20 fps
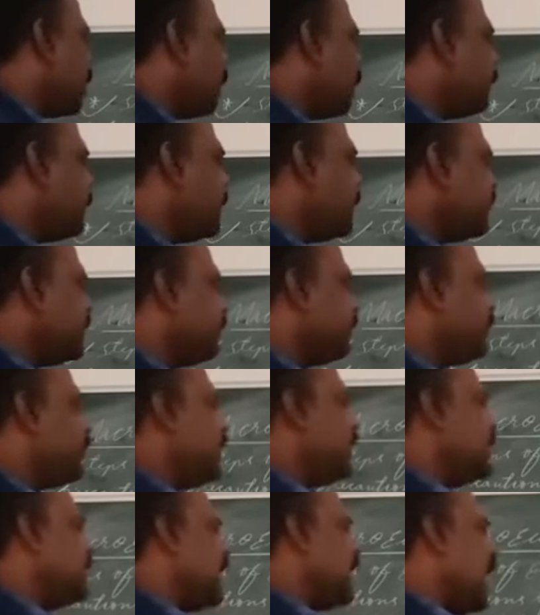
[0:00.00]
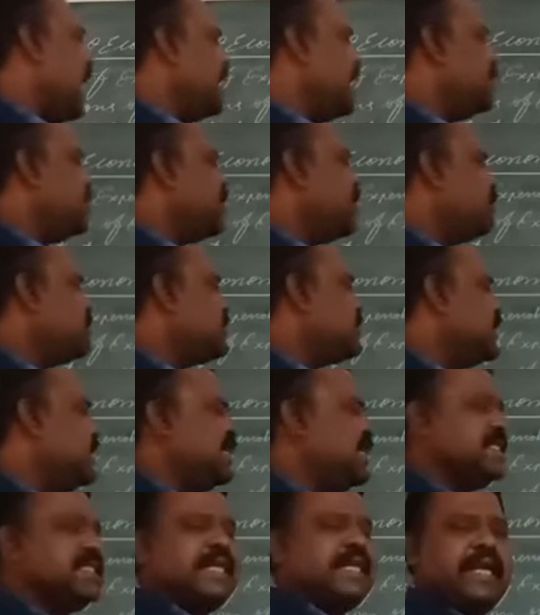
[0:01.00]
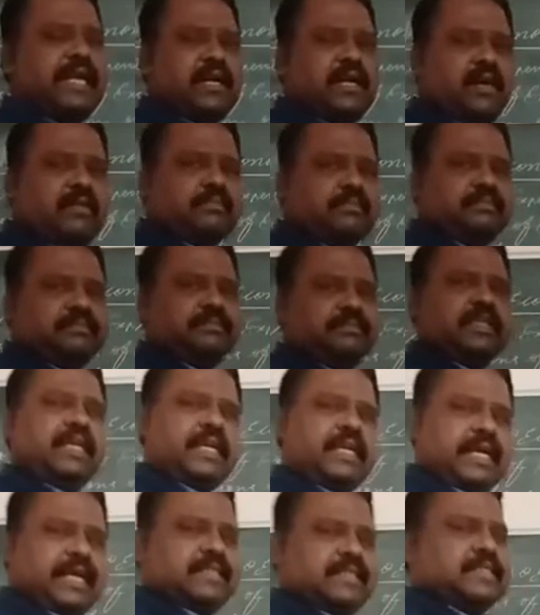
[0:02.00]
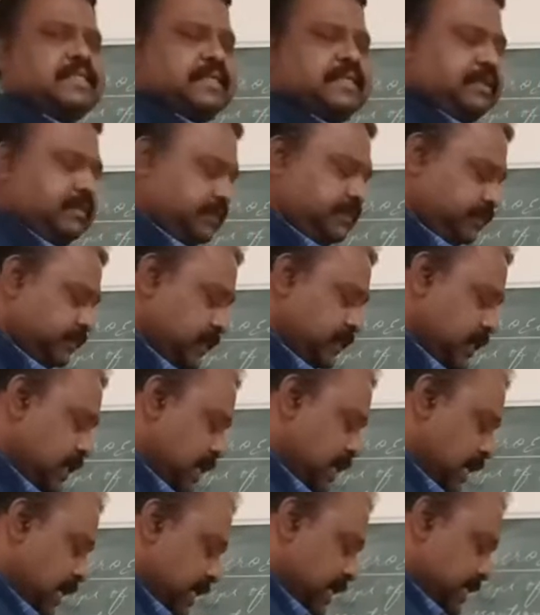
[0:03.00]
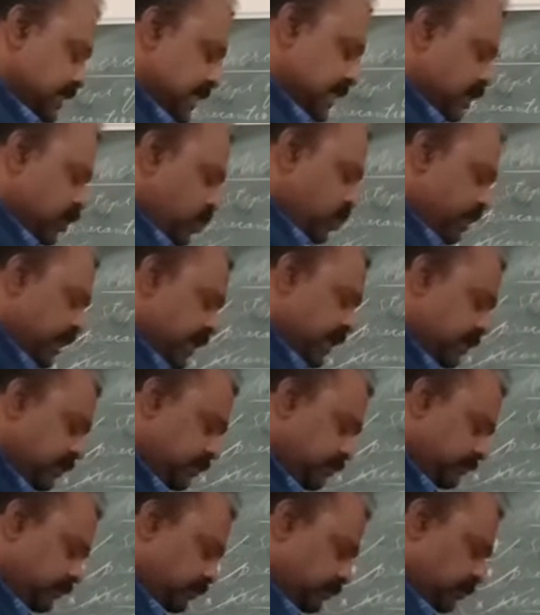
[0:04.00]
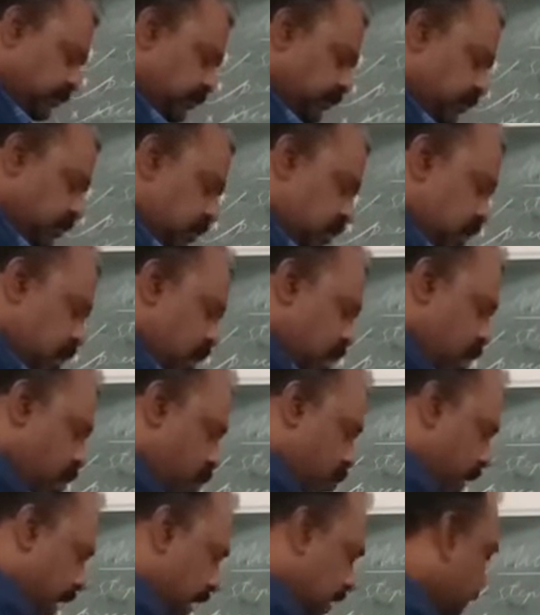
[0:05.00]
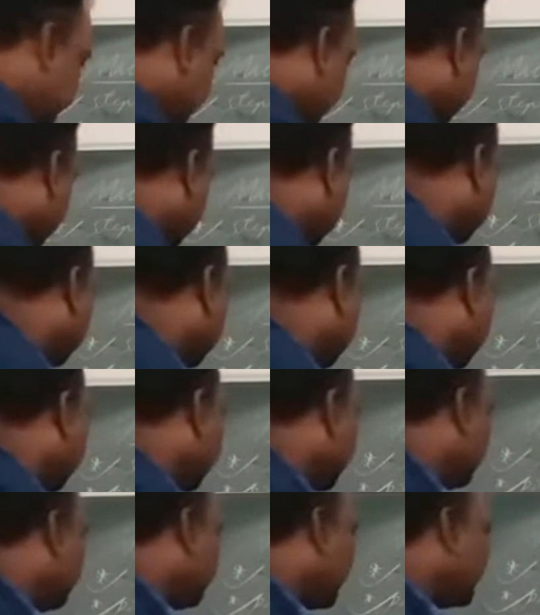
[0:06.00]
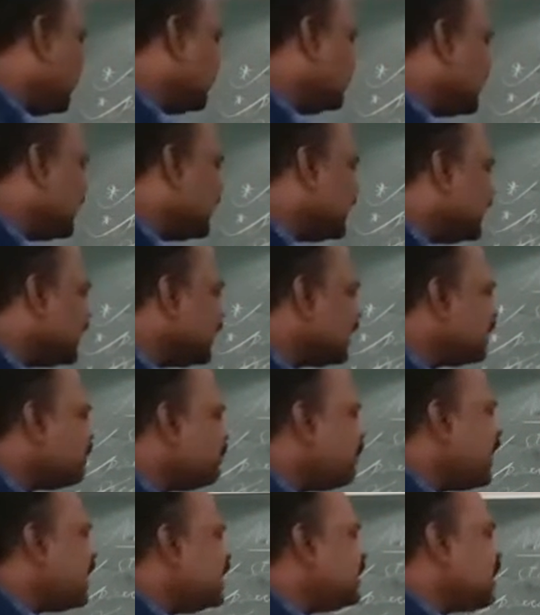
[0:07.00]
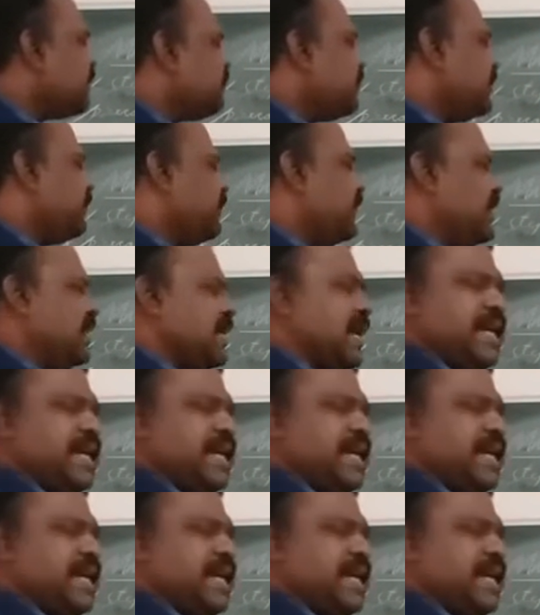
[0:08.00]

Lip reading: of different items in national income. Yes. Listen to me. What is the treatment of different